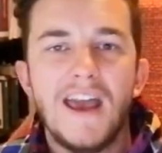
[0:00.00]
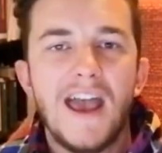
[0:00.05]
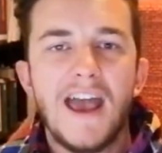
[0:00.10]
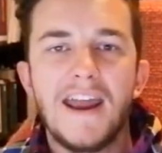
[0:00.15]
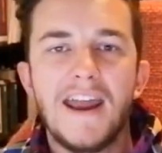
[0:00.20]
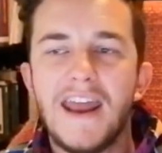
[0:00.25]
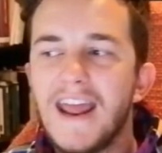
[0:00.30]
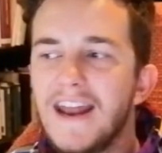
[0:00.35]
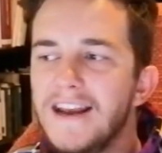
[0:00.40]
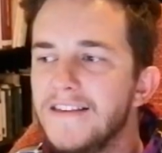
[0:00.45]

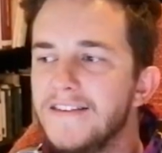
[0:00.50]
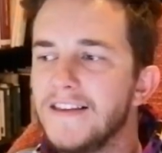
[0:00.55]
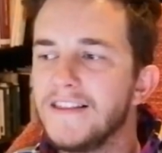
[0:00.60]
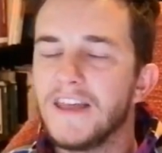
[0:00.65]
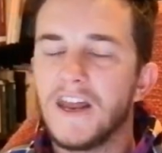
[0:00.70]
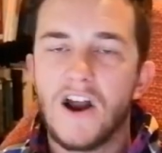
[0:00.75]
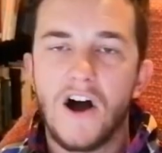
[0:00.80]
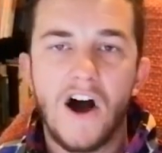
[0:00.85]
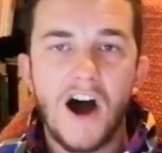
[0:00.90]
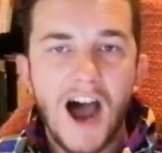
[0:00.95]
And anything
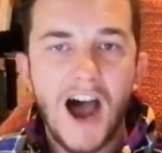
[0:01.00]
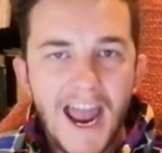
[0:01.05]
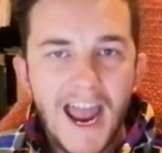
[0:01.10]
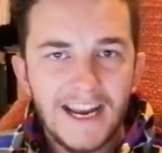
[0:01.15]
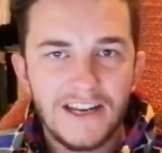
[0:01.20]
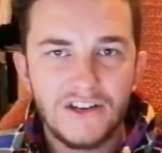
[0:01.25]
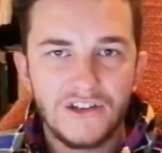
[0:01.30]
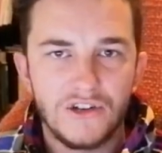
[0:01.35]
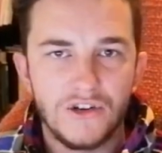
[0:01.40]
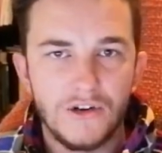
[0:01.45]
that I
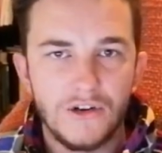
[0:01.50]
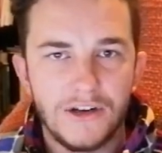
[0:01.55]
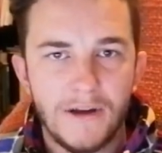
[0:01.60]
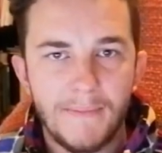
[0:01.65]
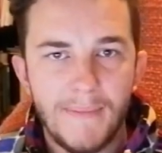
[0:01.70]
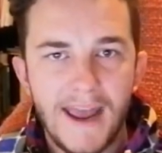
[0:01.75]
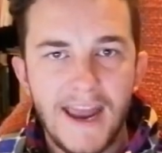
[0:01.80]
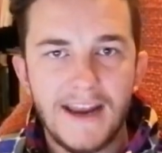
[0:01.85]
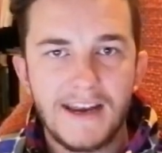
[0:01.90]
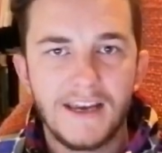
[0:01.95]
can do to
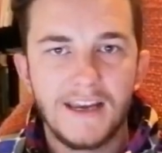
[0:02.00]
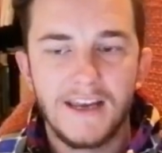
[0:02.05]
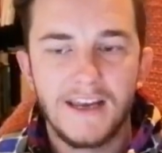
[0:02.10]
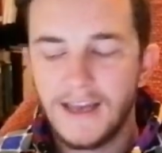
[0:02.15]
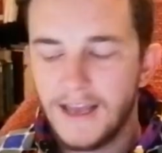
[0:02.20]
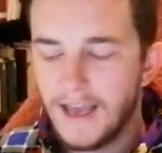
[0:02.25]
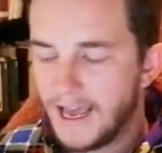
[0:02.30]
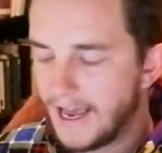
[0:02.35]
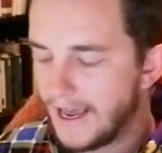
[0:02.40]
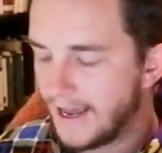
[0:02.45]
make,
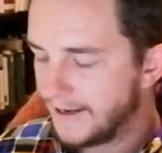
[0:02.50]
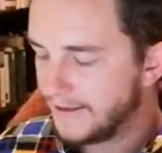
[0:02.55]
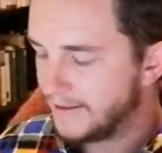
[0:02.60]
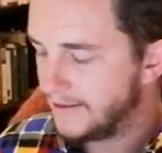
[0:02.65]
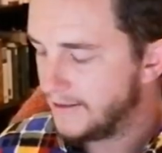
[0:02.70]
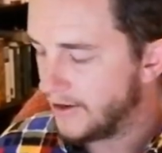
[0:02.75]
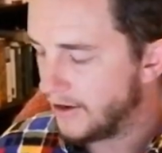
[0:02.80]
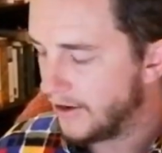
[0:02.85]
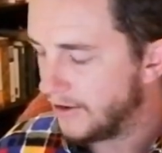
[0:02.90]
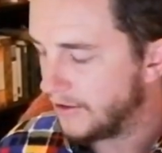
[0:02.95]

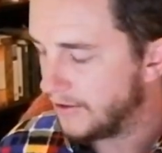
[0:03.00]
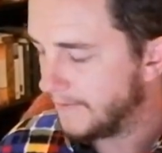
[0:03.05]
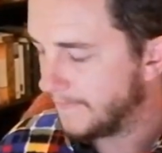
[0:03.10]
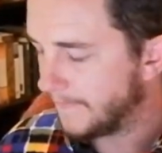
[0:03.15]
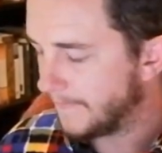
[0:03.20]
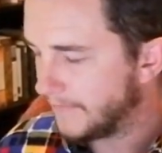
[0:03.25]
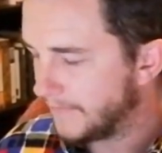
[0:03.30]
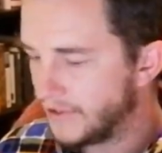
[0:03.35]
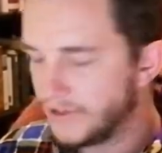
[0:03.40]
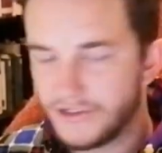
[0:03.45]
to
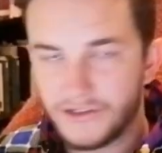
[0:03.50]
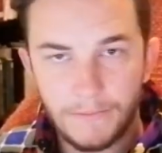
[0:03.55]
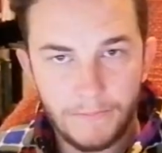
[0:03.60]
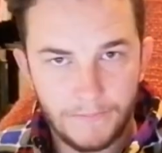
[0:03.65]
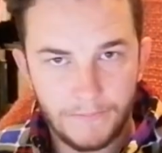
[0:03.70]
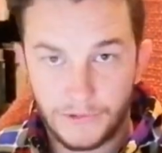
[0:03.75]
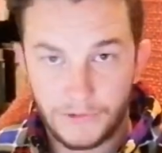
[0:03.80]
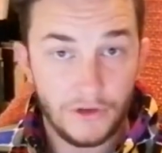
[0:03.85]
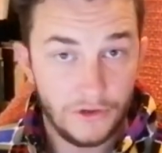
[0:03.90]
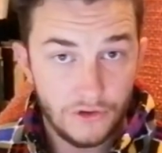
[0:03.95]

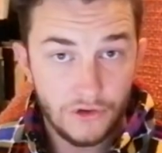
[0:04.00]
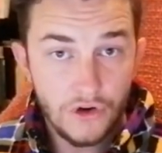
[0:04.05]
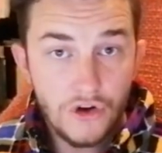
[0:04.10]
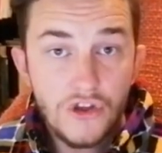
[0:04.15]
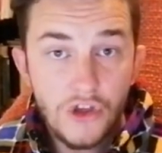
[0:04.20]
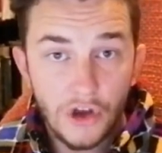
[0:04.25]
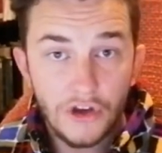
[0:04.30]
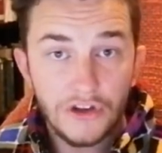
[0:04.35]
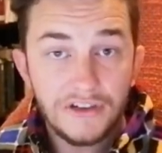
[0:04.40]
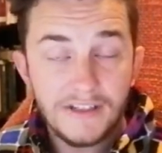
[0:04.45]
do
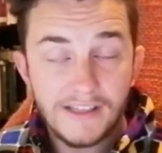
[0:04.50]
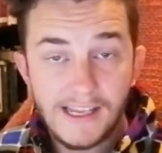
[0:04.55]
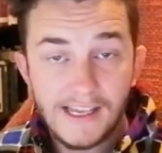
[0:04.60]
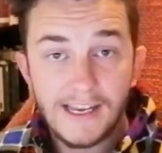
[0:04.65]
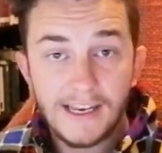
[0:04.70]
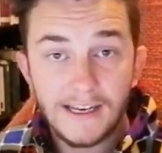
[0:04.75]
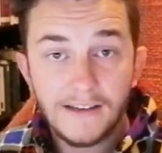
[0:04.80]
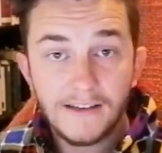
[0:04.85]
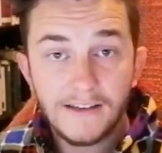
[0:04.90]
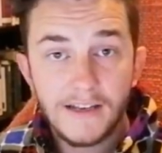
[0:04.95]
those
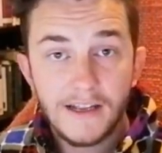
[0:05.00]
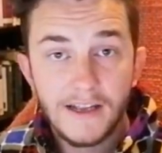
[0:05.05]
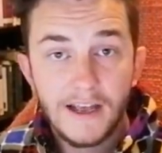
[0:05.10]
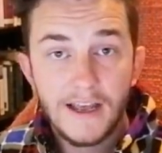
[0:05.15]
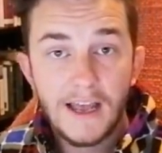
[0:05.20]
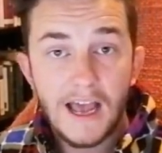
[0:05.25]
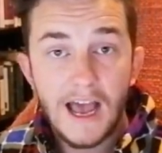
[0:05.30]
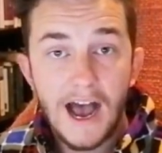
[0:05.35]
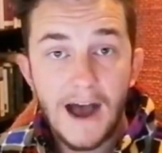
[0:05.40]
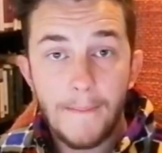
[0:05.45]
things,
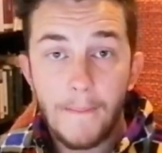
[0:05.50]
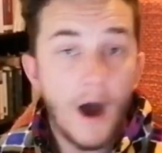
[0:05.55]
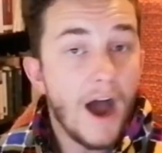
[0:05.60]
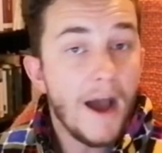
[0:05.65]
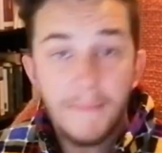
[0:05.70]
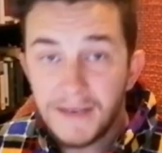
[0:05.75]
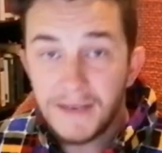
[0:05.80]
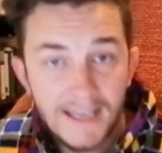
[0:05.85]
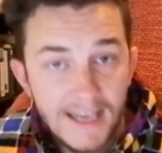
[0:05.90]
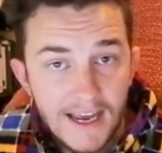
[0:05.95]

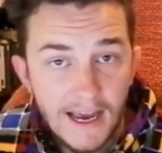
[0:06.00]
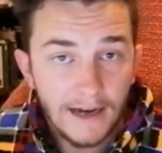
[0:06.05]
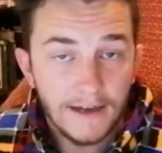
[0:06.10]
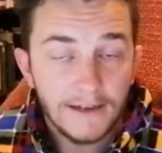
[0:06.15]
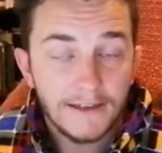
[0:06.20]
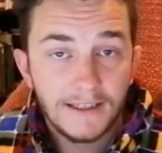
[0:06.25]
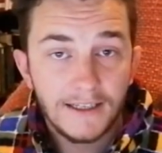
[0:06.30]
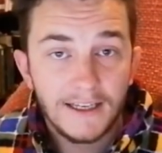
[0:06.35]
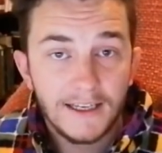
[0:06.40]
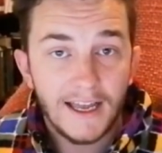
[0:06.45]
I'm here.
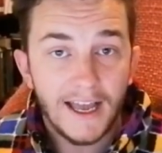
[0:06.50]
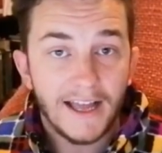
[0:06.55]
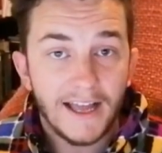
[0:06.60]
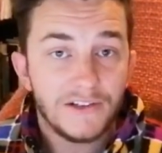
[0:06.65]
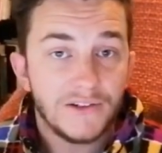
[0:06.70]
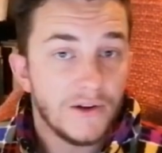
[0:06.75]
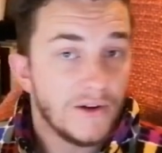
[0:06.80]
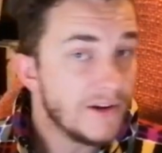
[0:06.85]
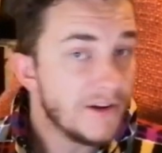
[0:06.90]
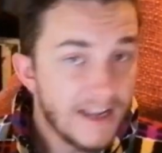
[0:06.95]

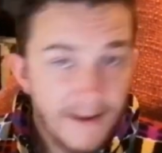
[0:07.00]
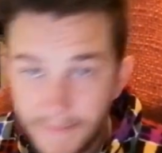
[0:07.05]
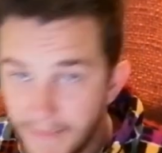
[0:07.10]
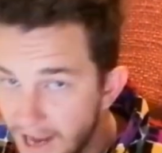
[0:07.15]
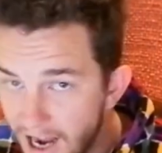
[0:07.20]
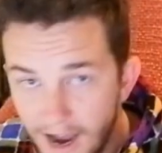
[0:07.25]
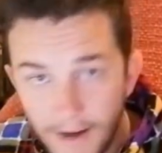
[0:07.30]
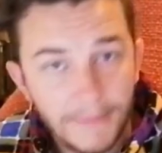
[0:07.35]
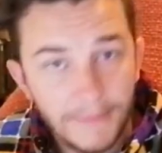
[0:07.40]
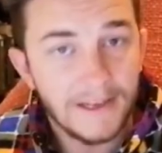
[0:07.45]
And so hit me
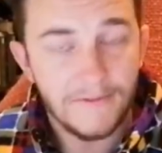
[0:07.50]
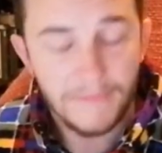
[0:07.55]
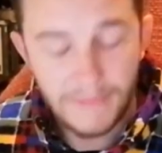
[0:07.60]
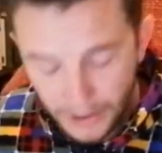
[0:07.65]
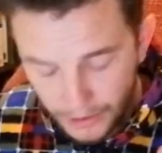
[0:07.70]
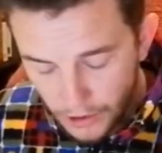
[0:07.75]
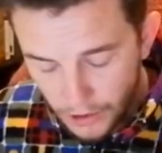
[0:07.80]
up, give me a